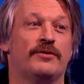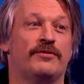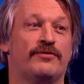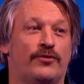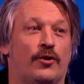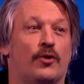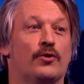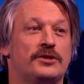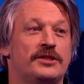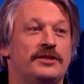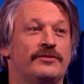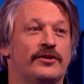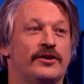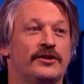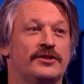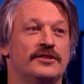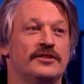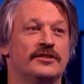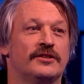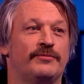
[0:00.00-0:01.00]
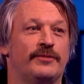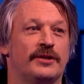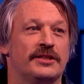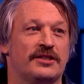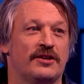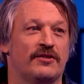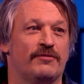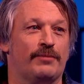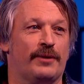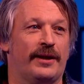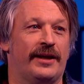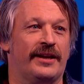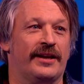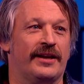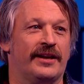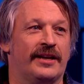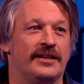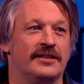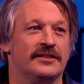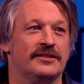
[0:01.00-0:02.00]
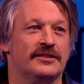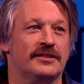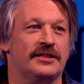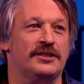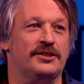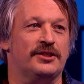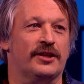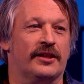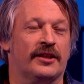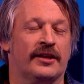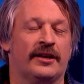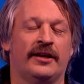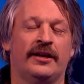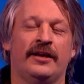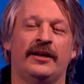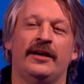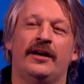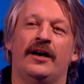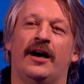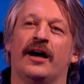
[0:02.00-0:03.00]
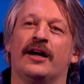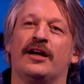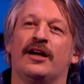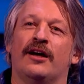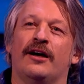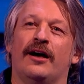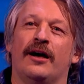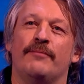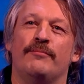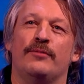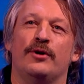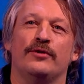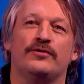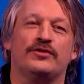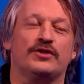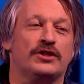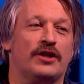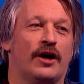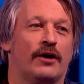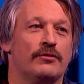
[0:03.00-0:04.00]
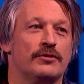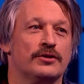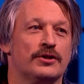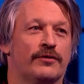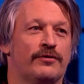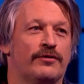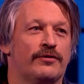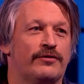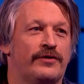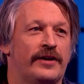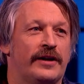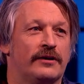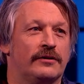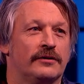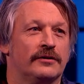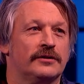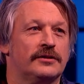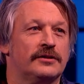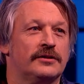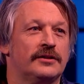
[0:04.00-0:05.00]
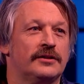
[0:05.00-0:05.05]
with 40 versions of myself playing against each other. I move stones off a field.